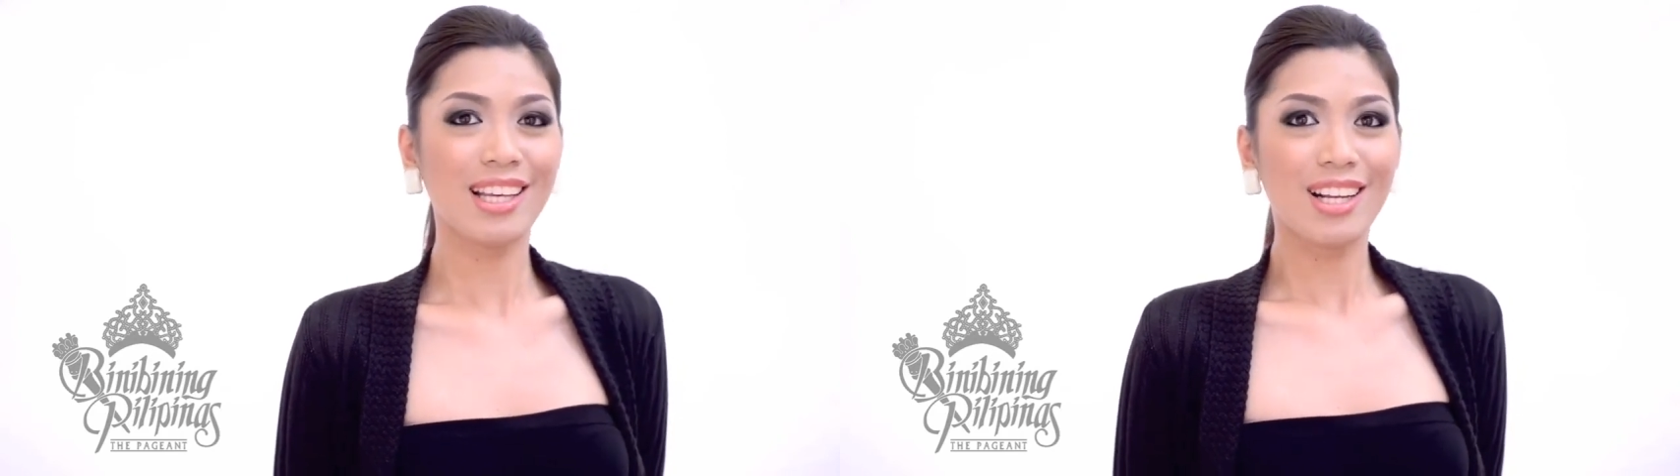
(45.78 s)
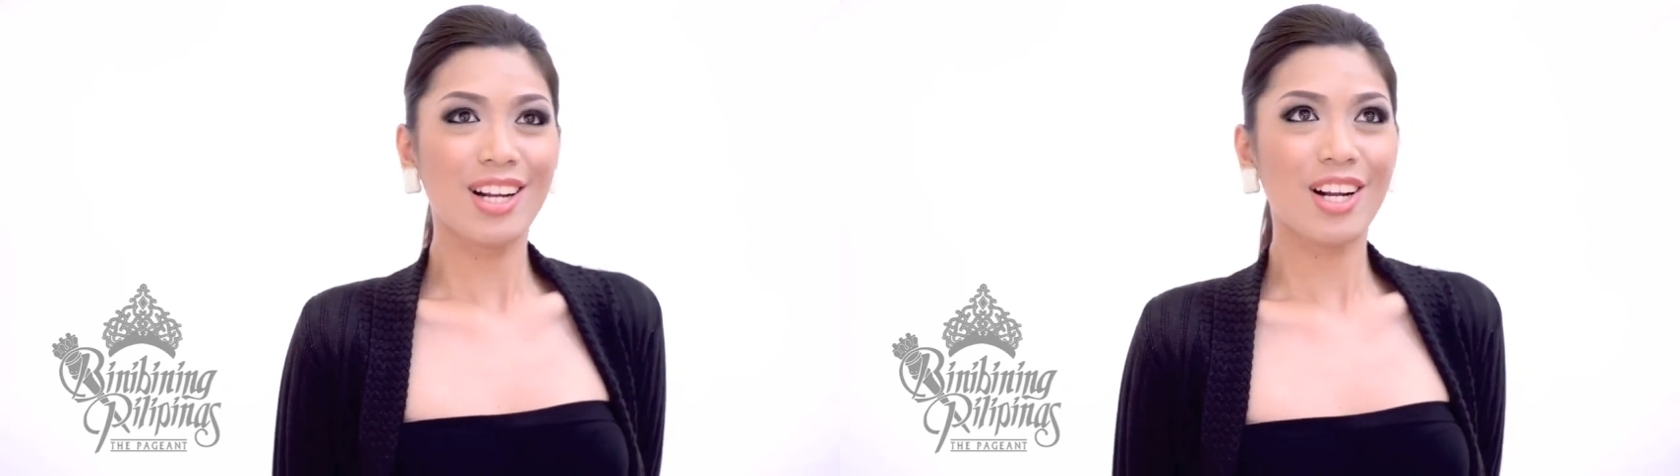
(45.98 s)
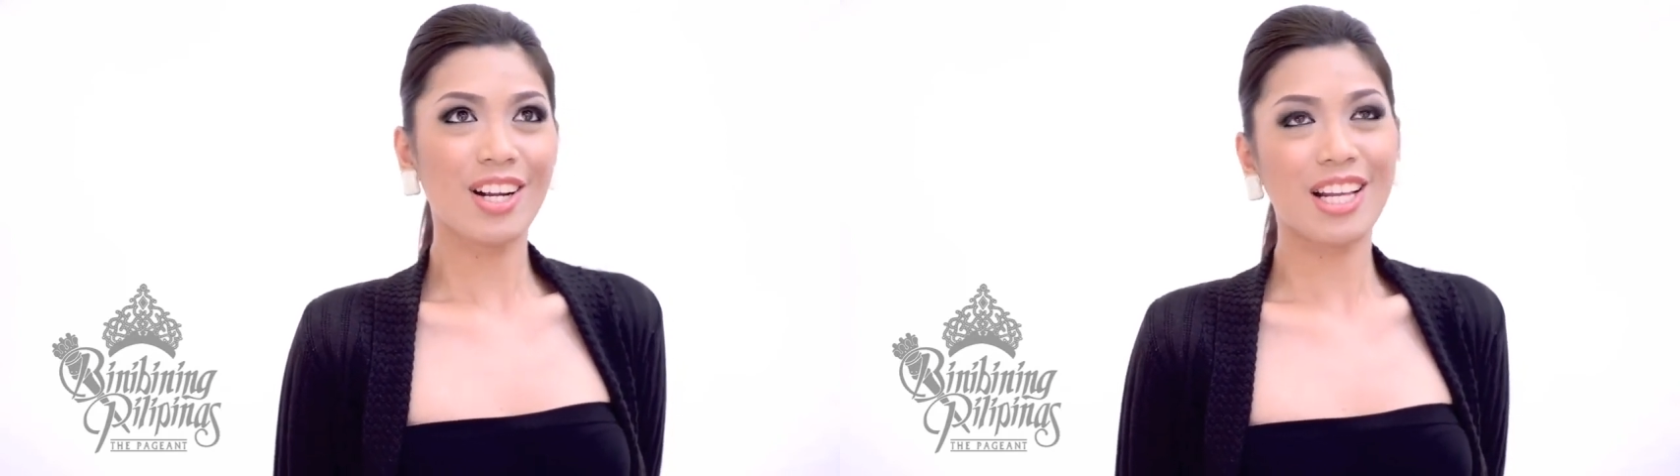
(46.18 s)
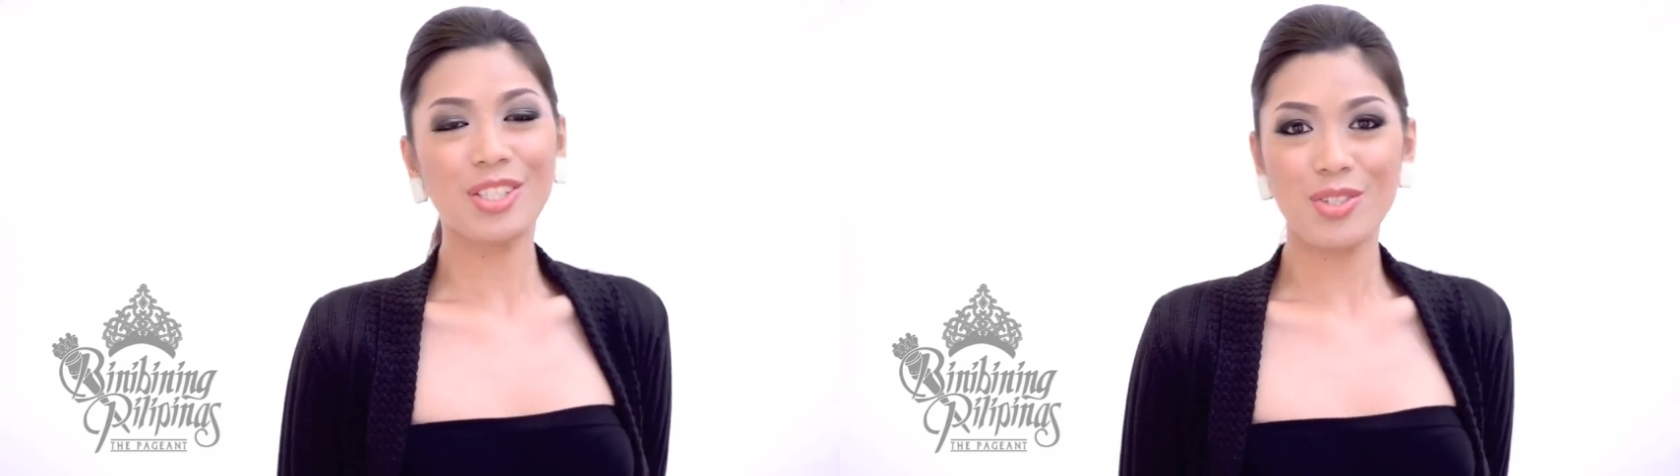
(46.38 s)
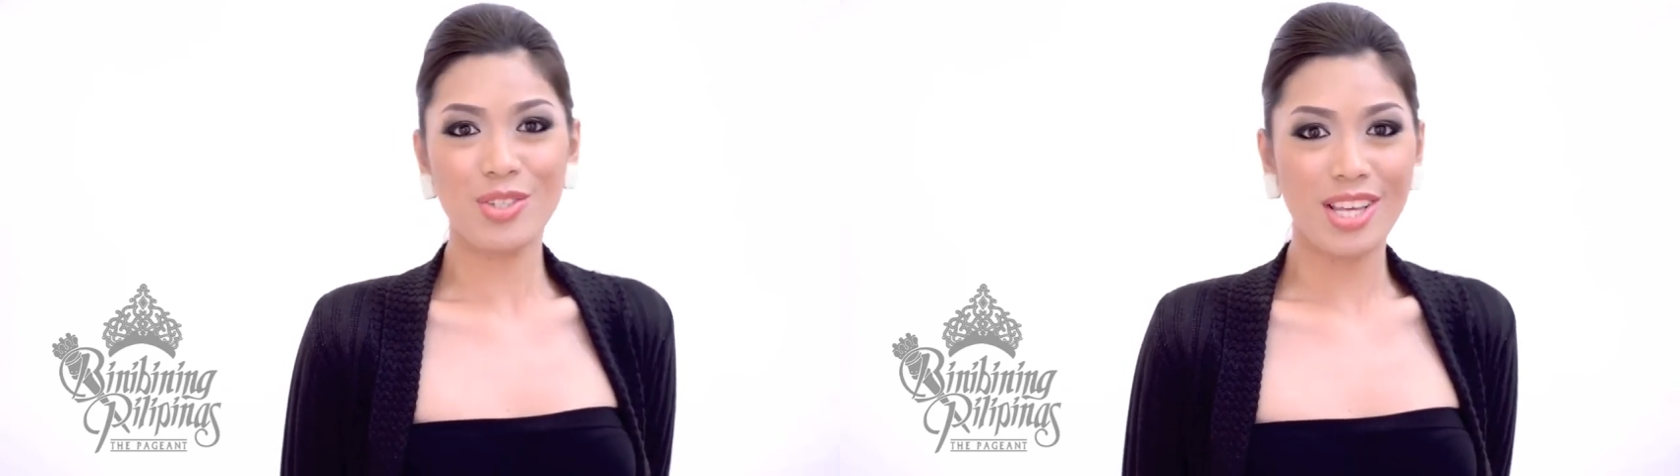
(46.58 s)
her
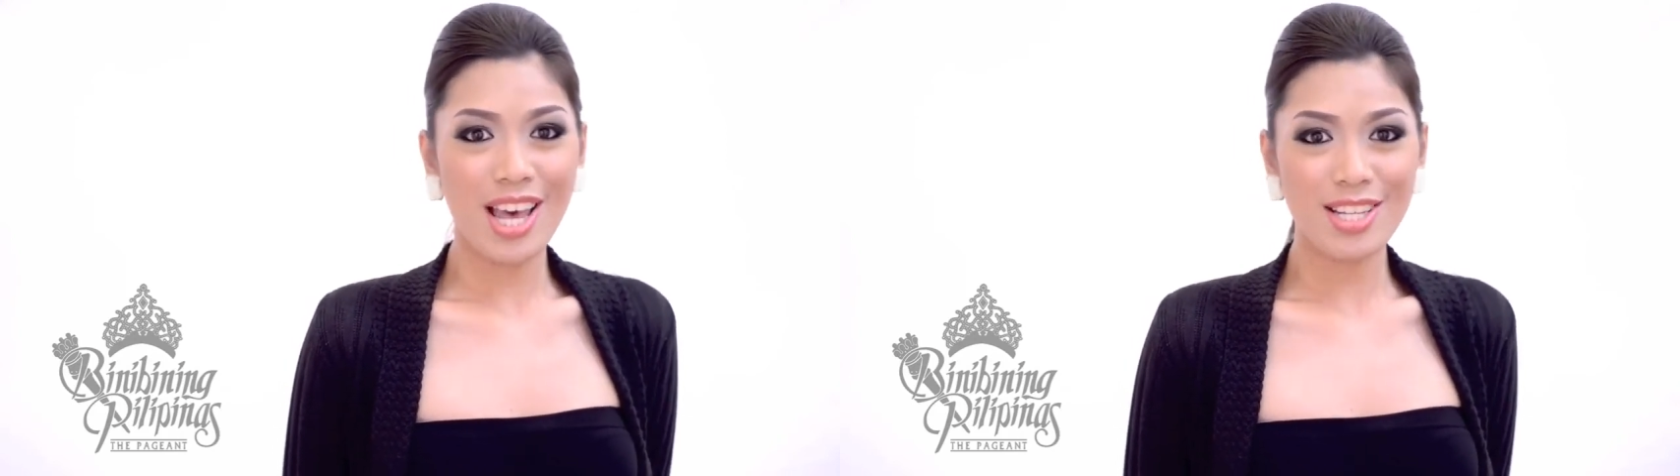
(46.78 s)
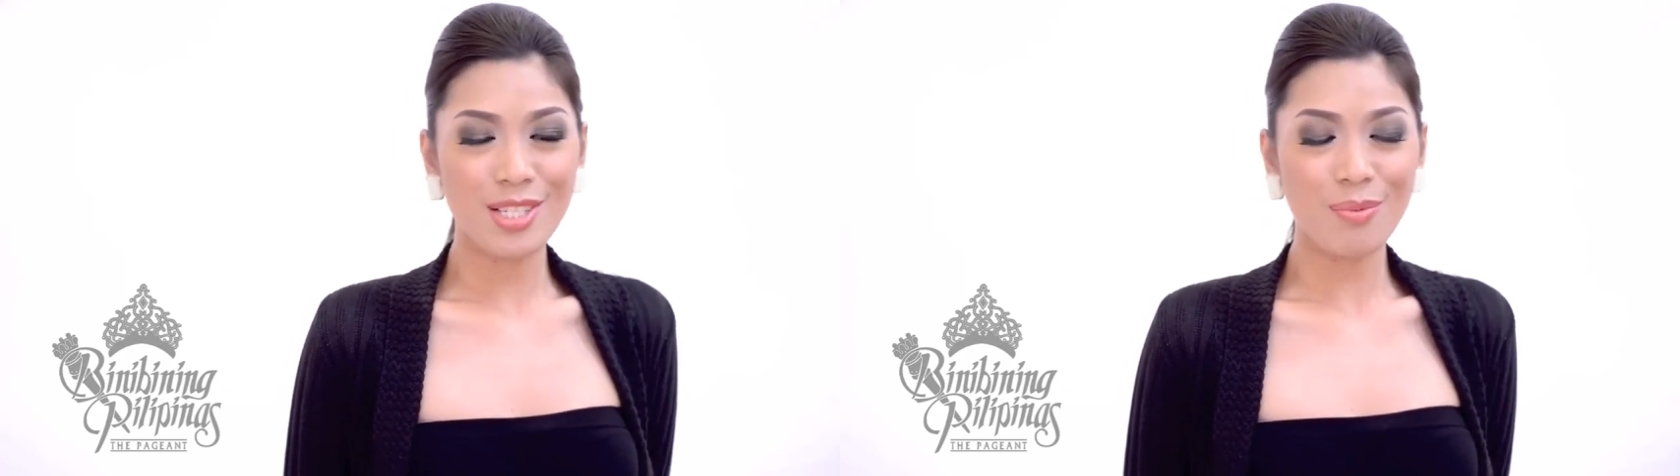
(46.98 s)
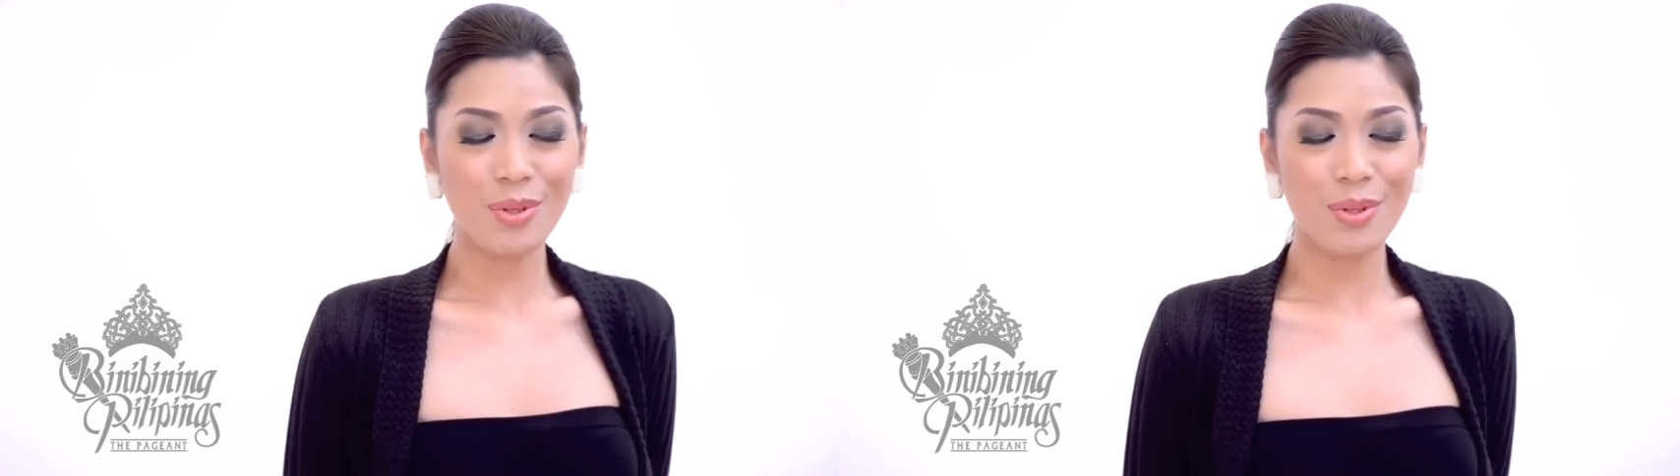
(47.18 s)
enthusiasm,